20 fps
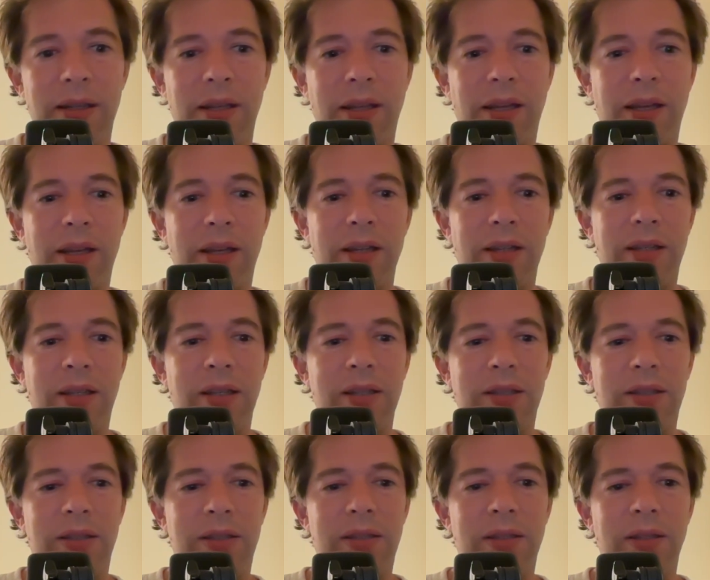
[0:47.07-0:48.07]

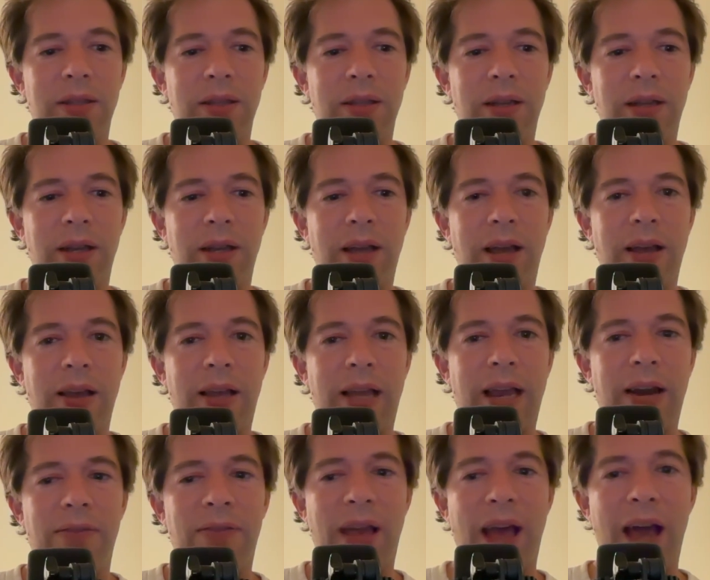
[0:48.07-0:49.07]
because I
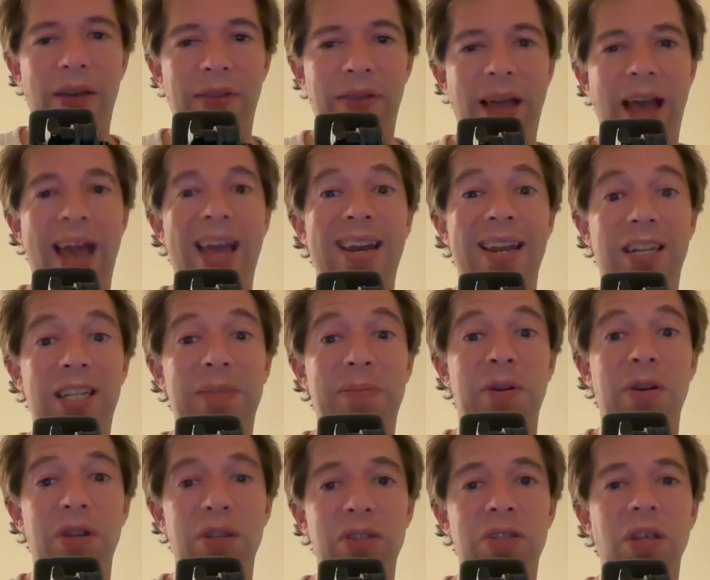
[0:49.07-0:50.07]
kind of have had
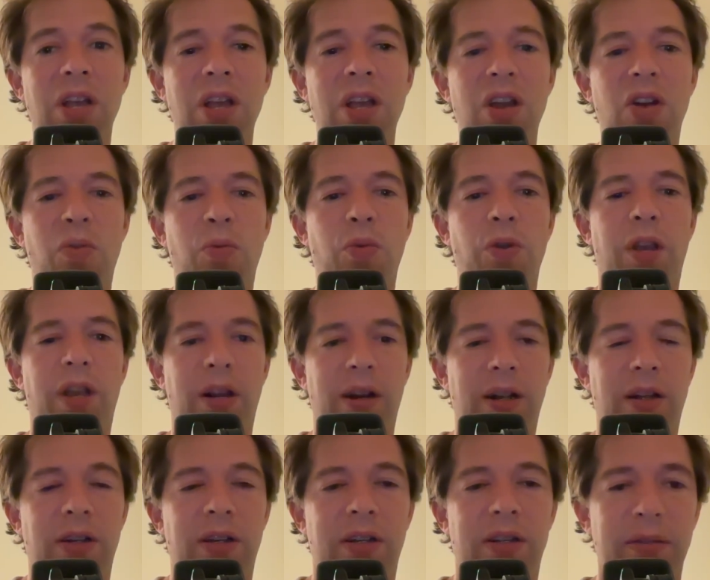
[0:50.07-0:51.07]
experience working
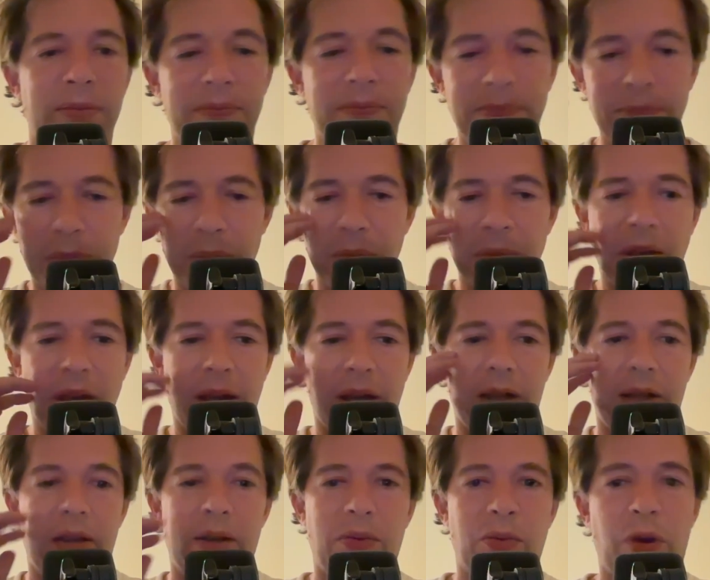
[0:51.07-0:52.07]

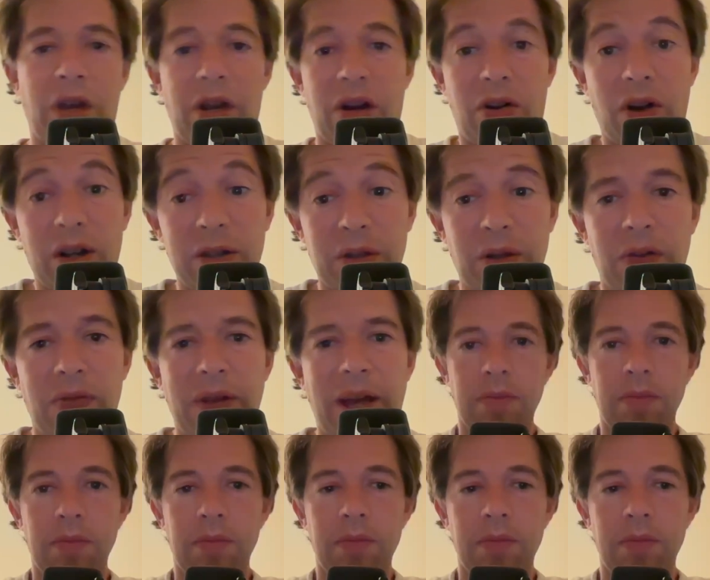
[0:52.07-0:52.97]
across all of that.